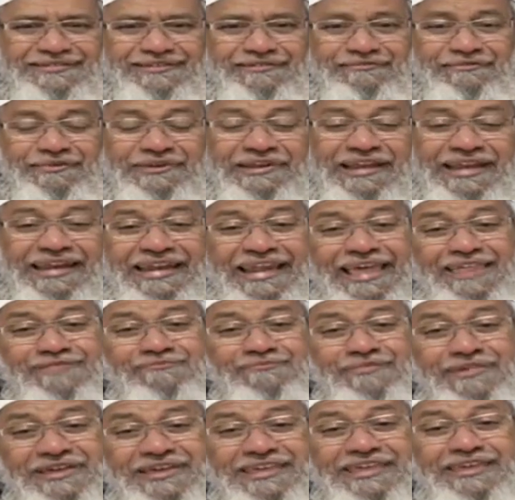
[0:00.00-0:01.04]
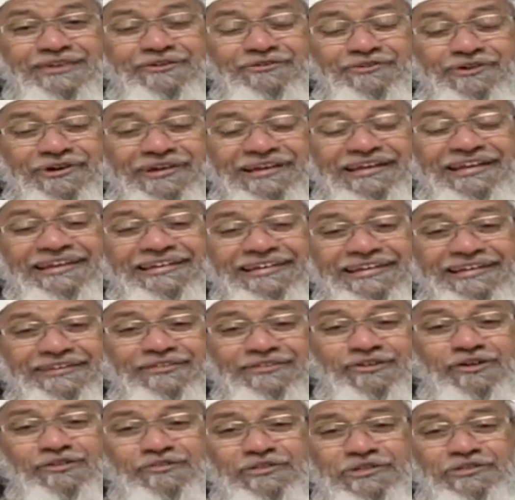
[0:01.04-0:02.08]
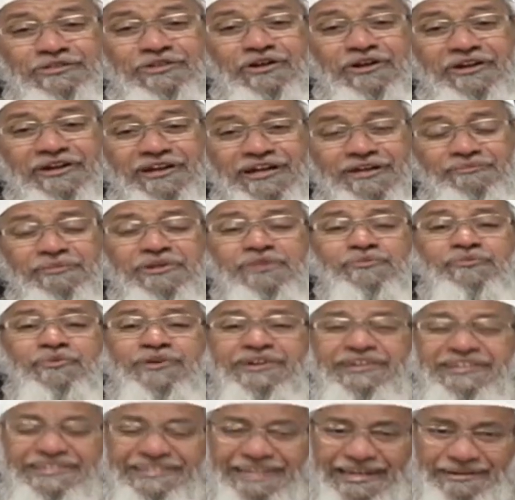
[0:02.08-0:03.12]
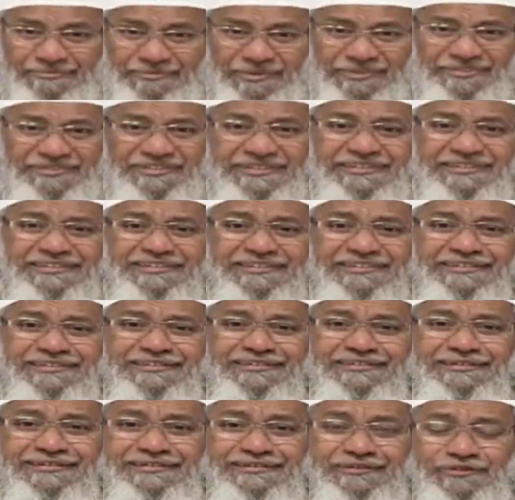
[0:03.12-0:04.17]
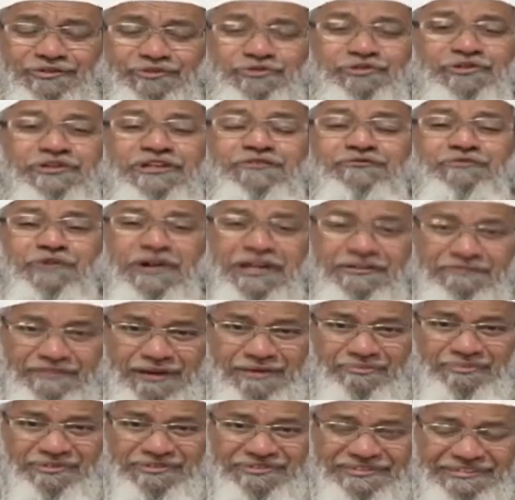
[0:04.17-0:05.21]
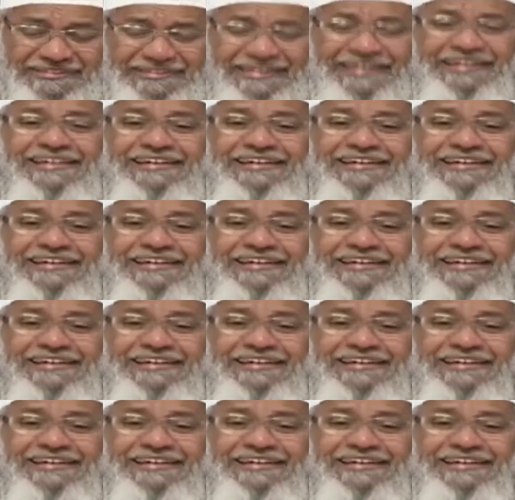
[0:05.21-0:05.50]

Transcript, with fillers: When Allah is making you earn $100,000 a month, what is 10%? You should give 25%, then